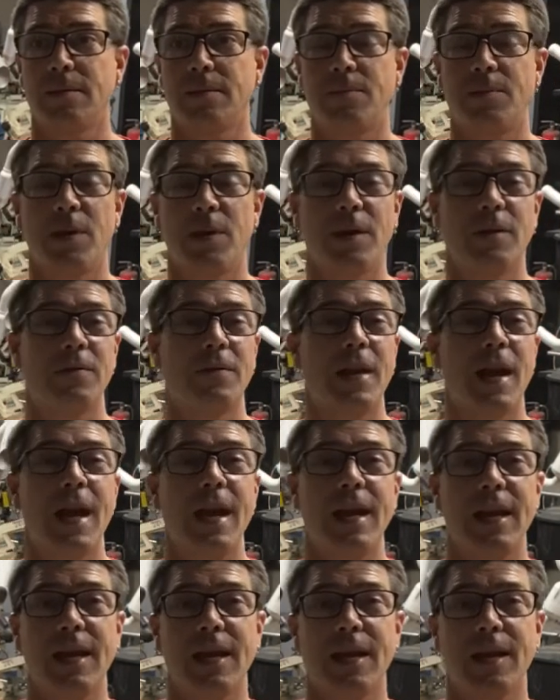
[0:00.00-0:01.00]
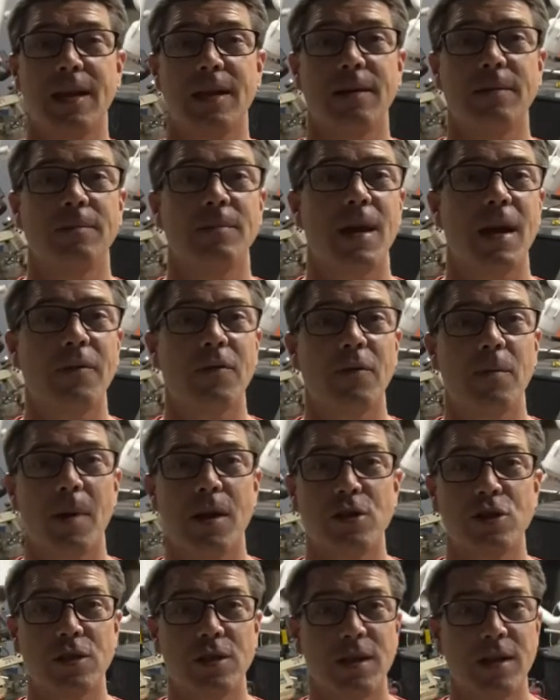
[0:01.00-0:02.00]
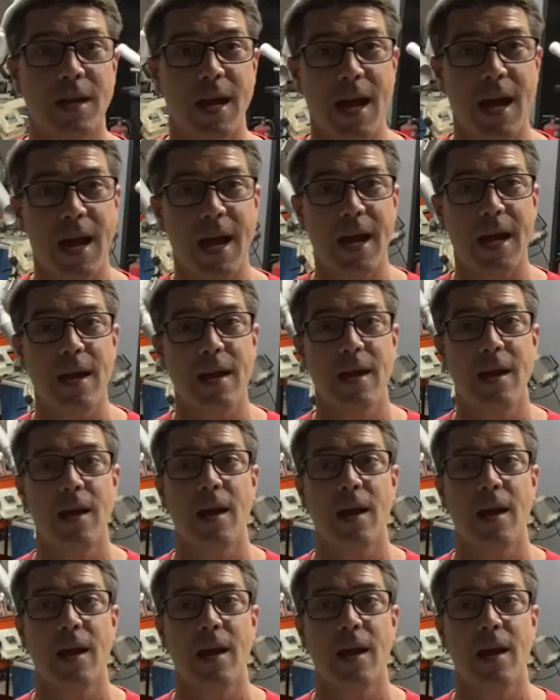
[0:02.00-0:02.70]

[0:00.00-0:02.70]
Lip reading: bill of lading and my information today.